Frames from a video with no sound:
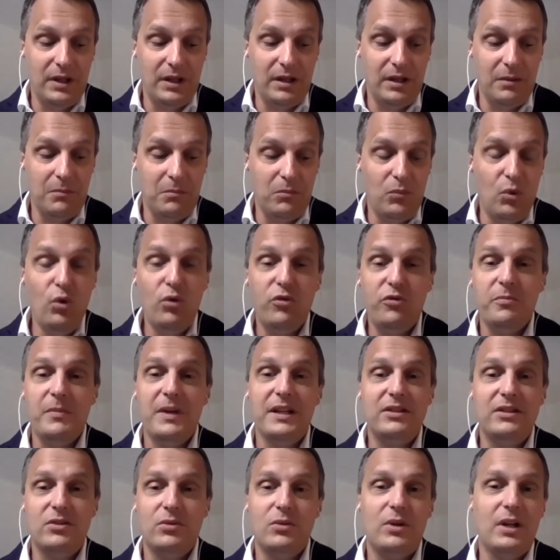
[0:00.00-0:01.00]

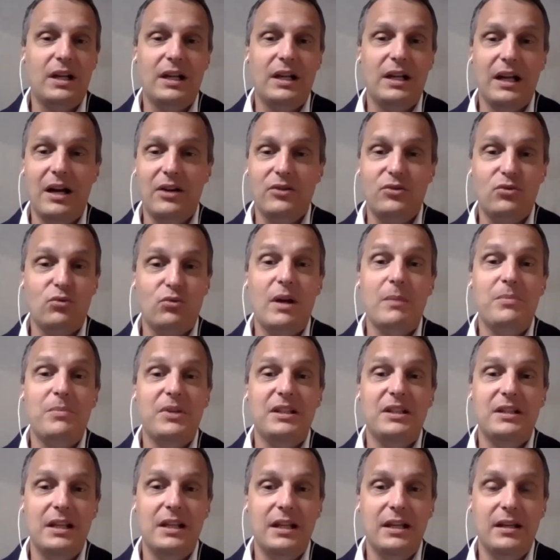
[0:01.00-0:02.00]
movement to the cloud
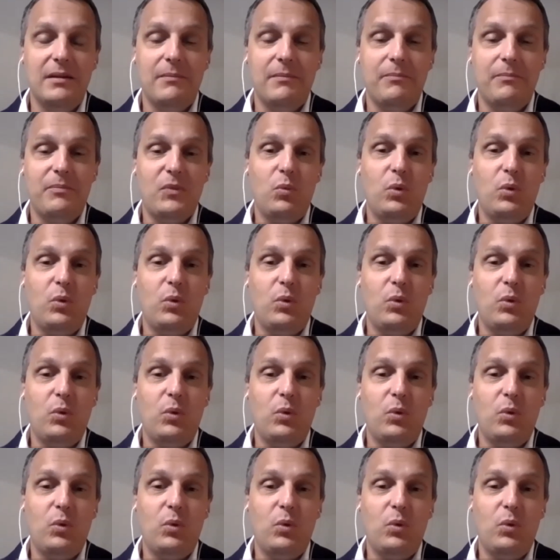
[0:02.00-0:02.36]
rapidly.